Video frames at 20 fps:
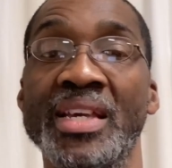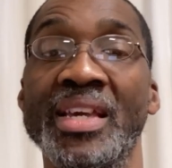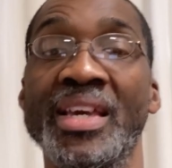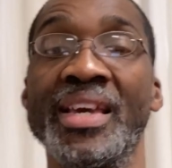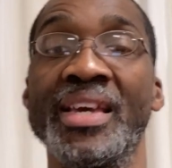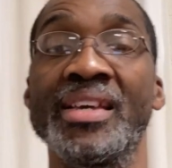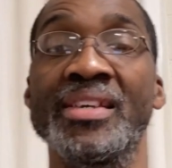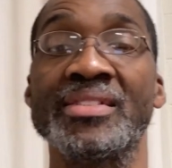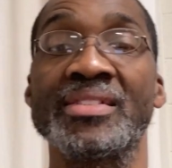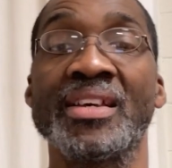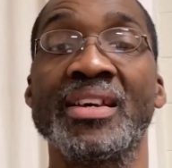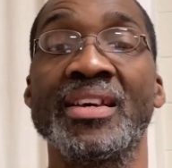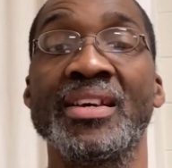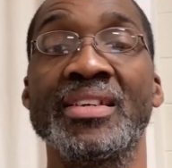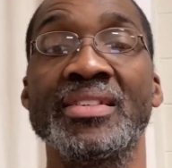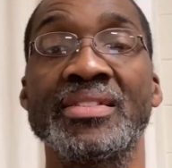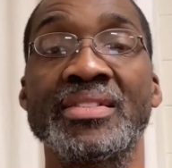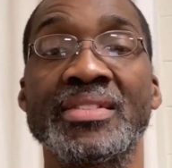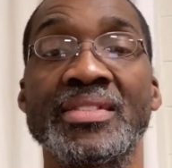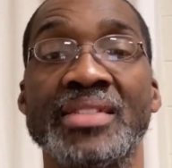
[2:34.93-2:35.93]
his
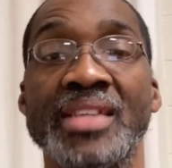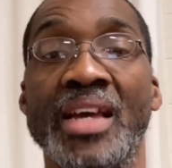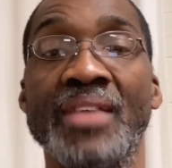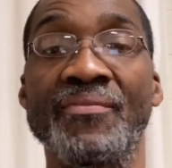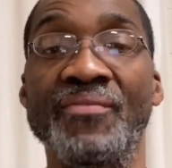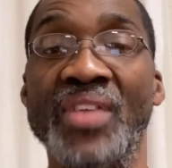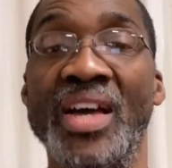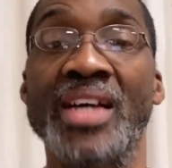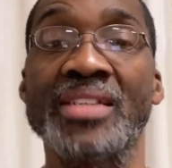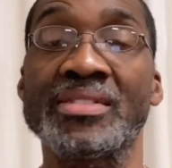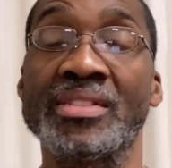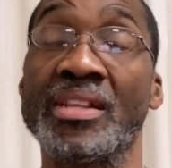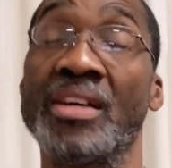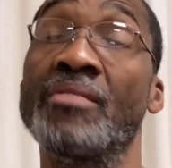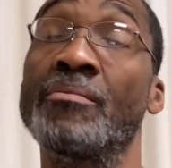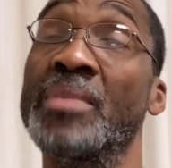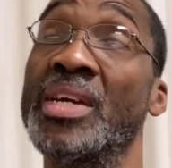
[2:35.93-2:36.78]
steadfast love,